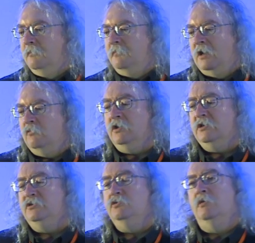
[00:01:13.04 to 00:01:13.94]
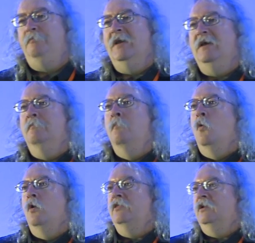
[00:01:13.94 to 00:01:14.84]
But I want to do a bit
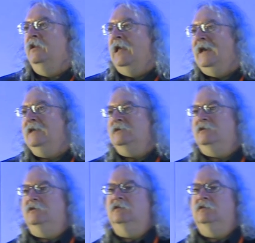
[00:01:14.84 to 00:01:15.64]
more than that.